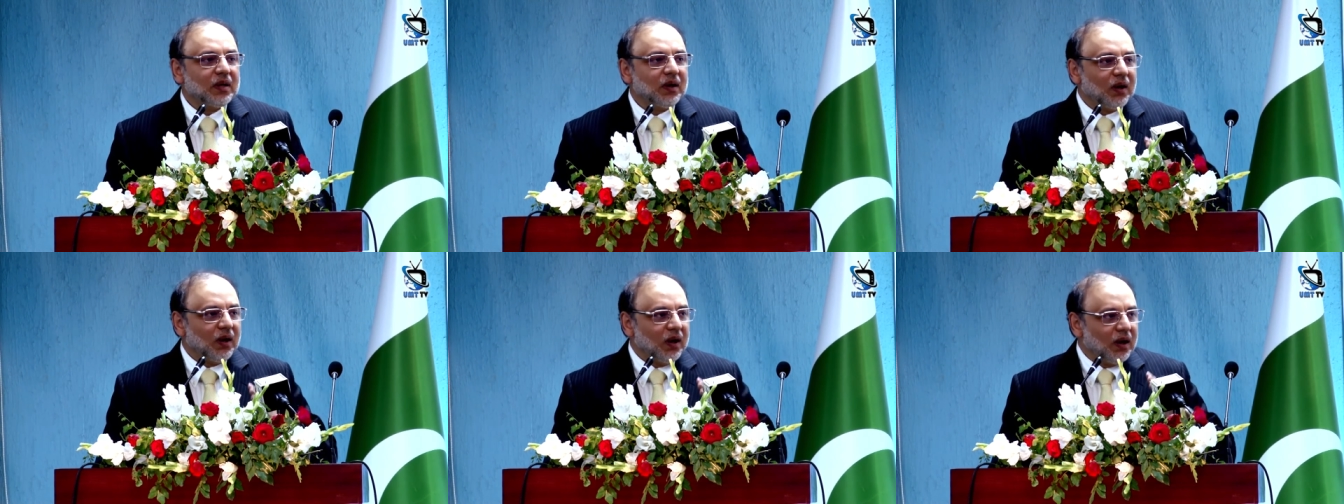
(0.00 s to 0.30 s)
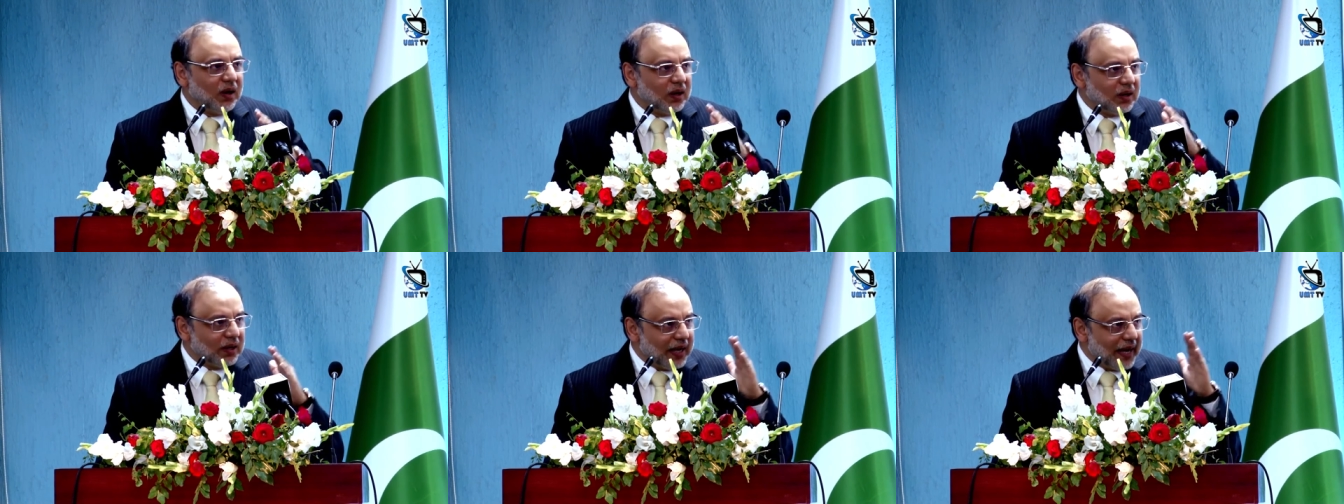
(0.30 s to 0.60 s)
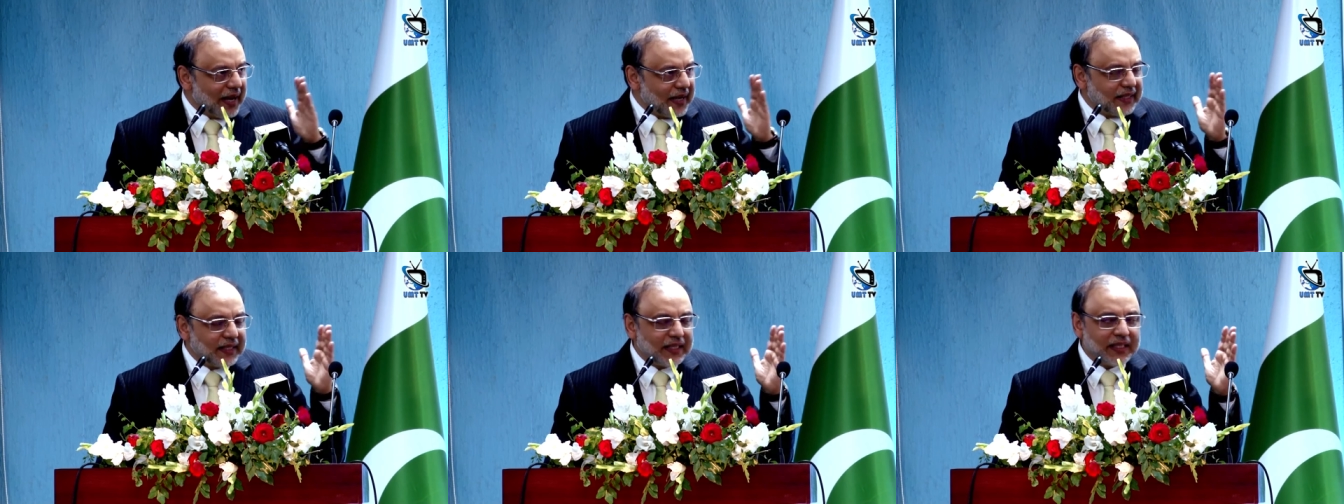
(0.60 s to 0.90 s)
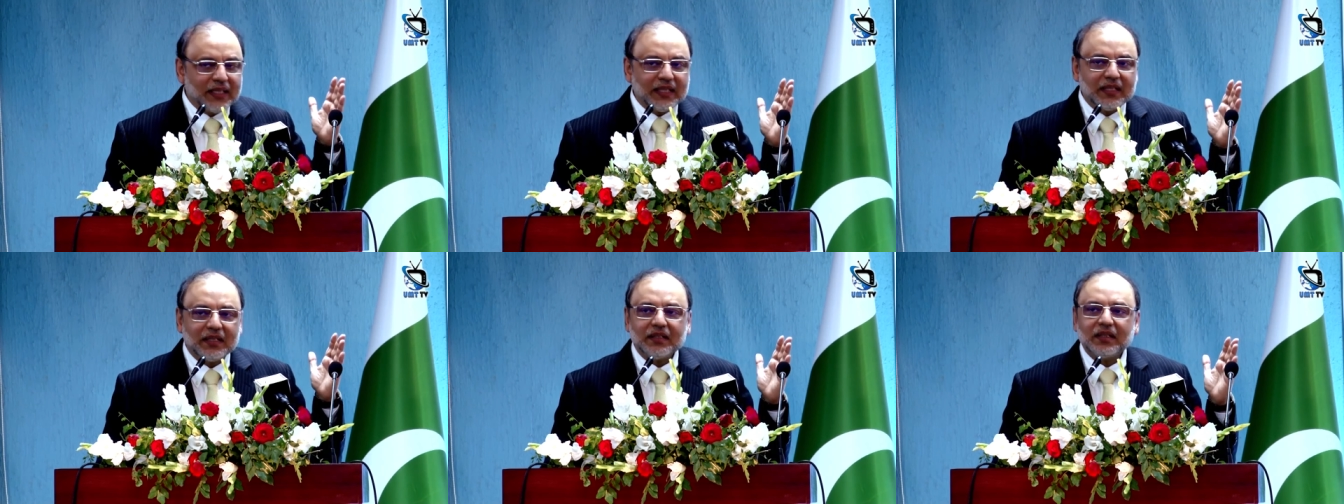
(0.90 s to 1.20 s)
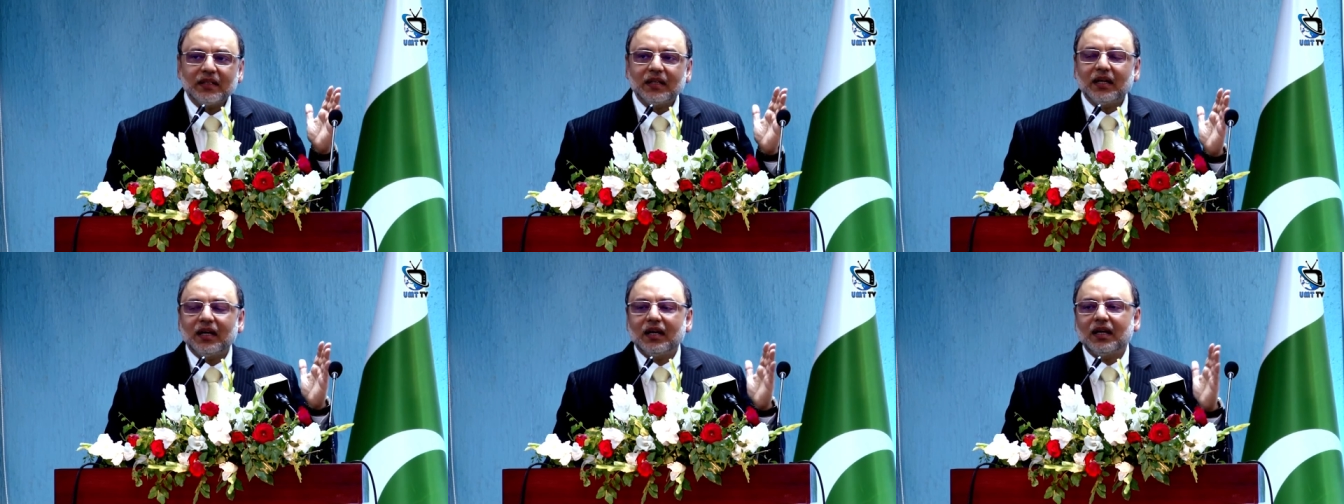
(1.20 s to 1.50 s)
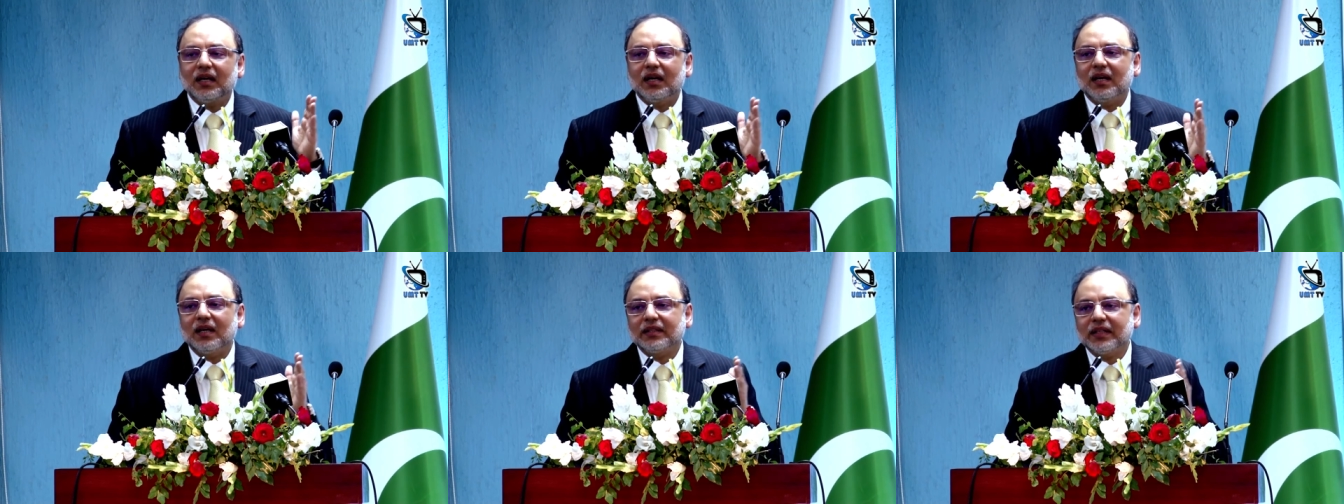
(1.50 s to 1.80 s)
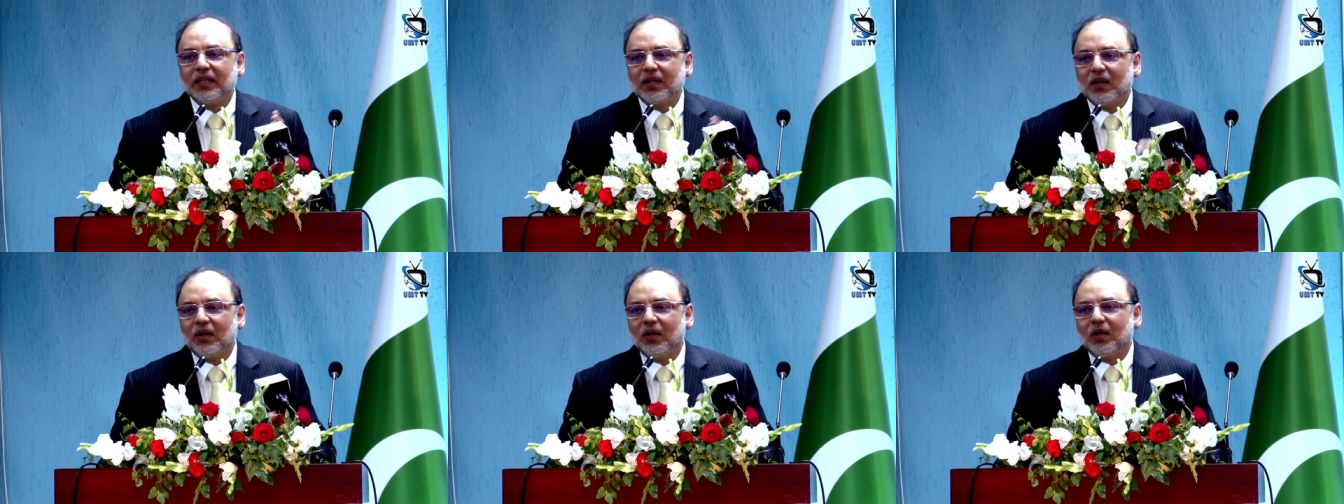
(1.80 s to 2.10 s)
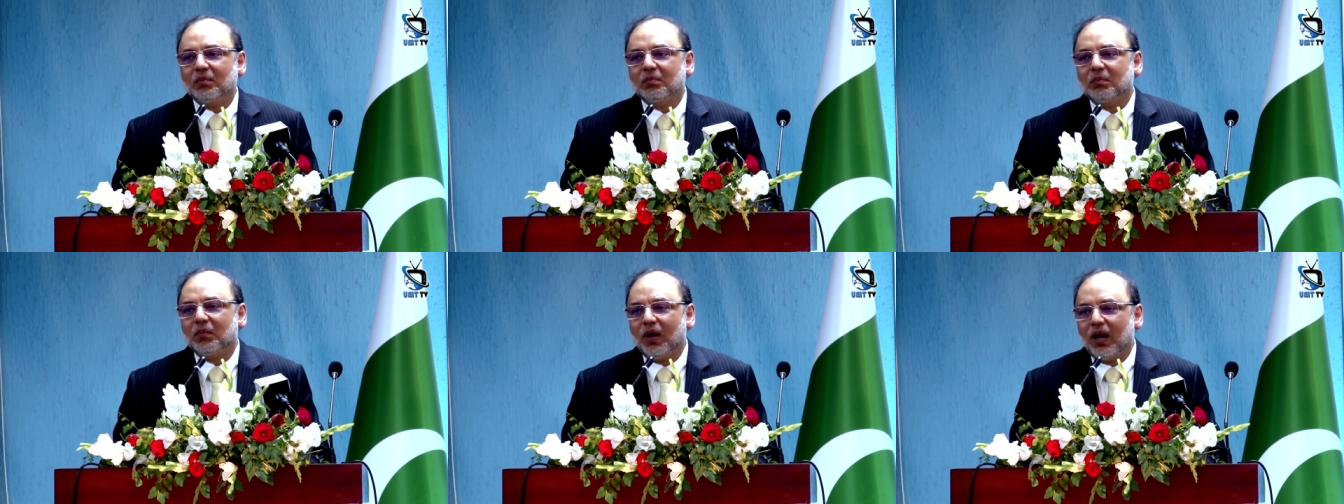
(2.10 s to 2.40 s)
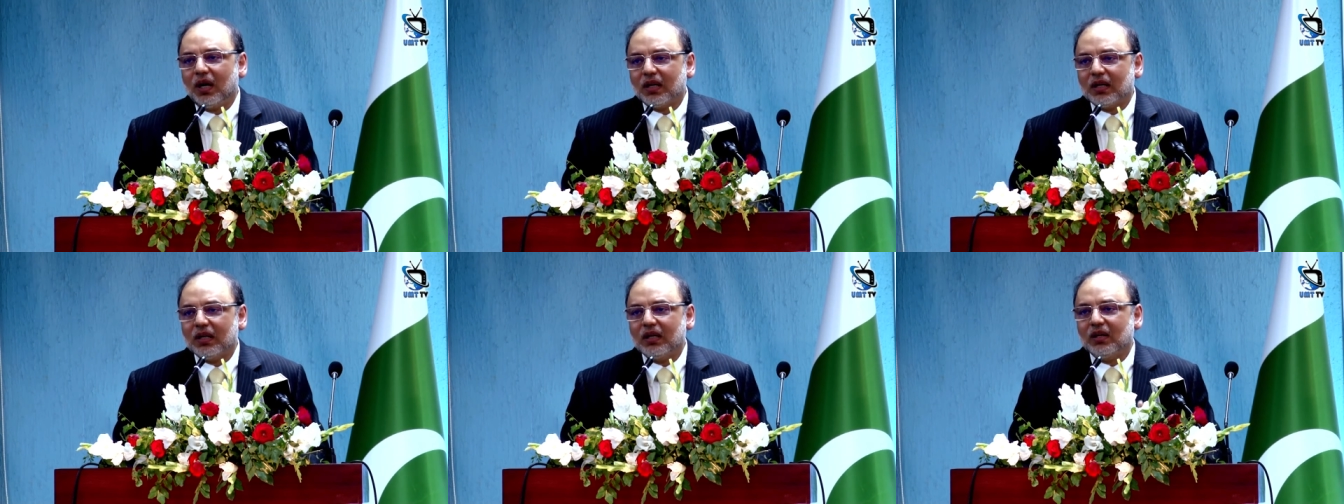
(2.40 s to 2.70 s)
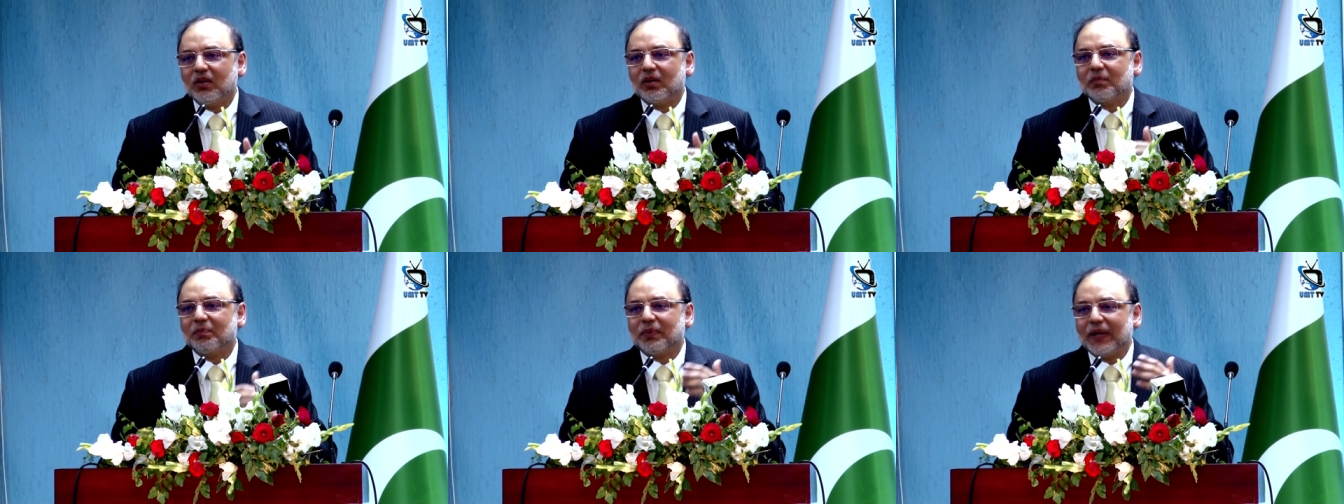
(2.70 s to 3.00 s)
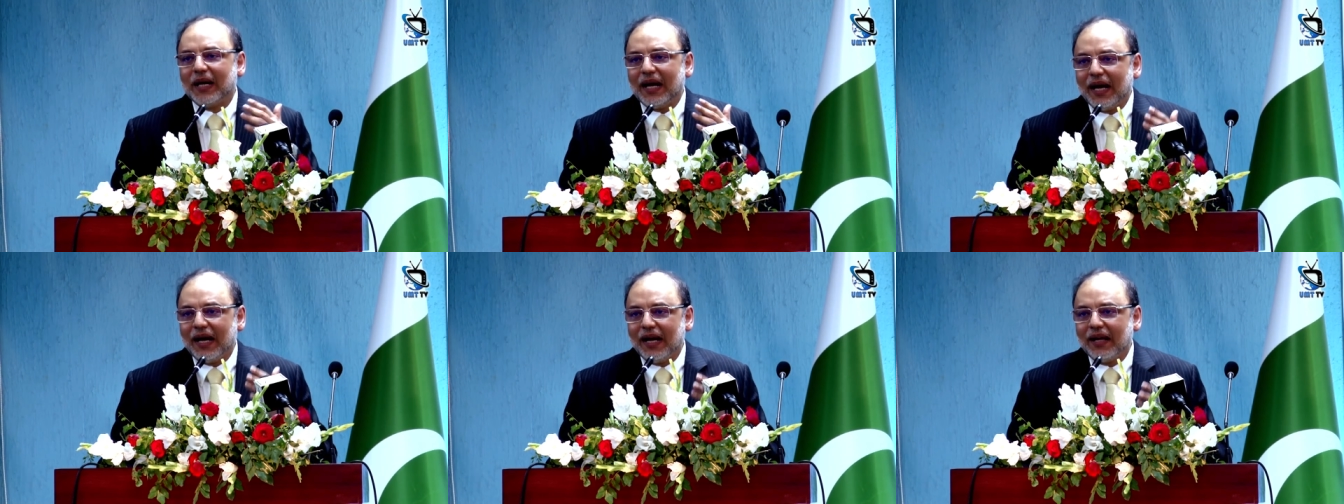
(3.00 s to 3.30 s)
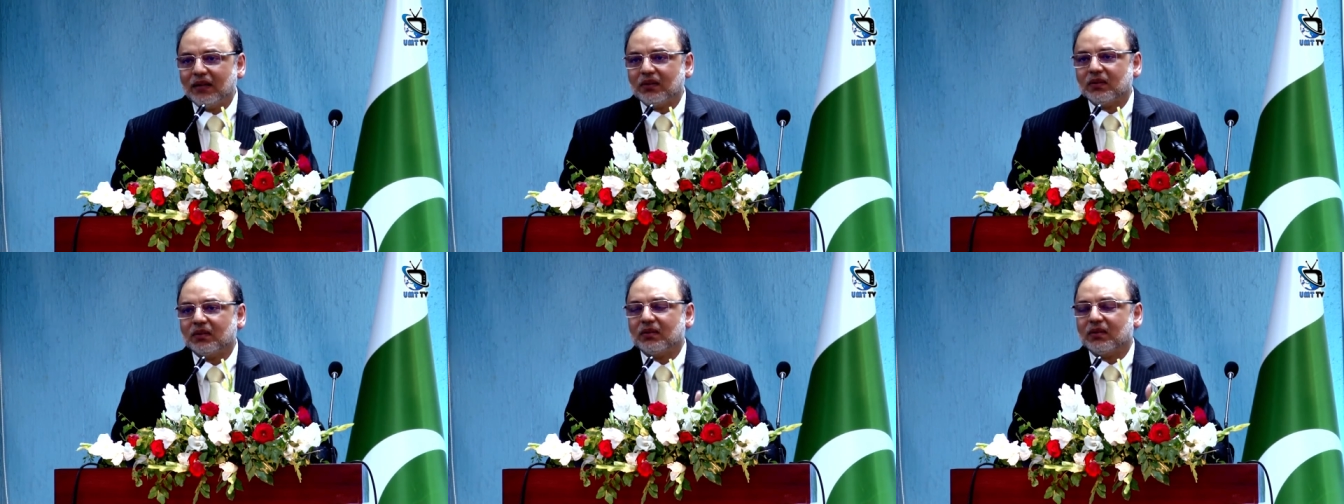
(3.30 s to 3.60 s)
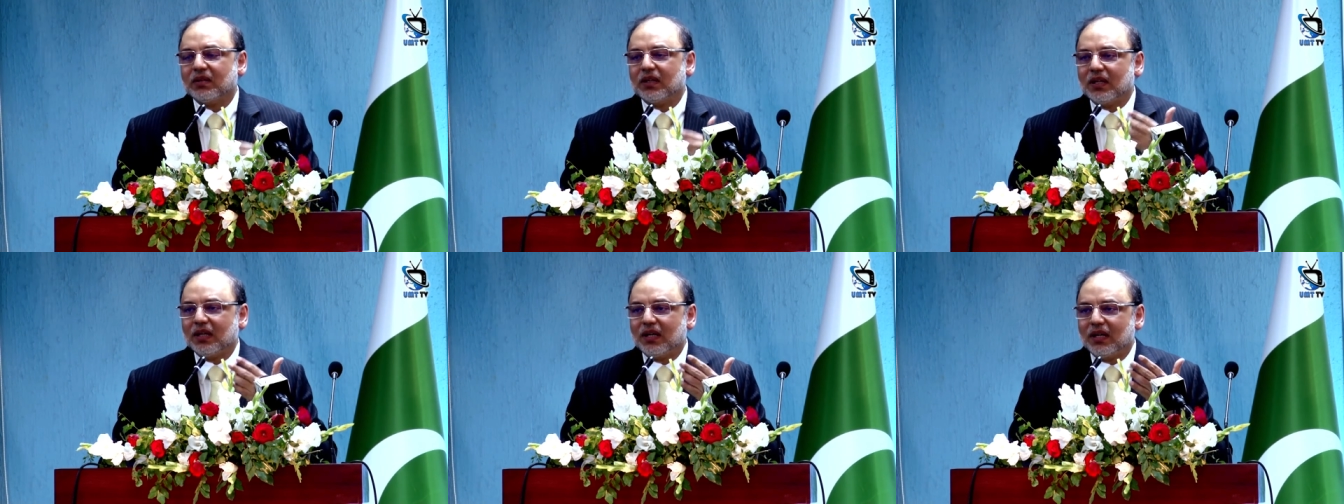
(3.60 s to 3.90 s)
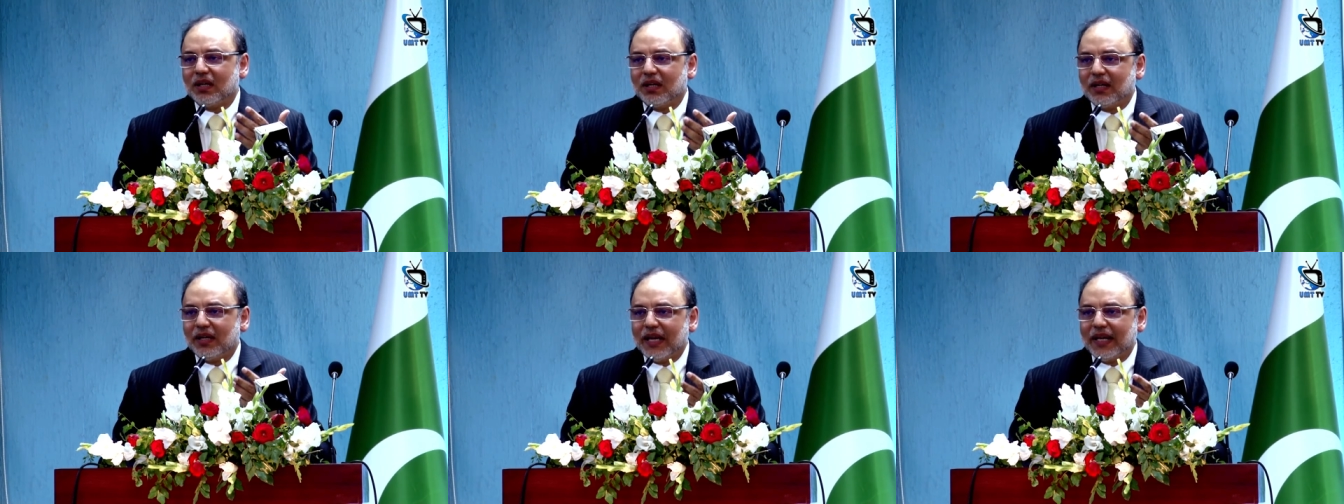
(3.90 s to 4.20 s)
or any uh, you know model or brand or uh,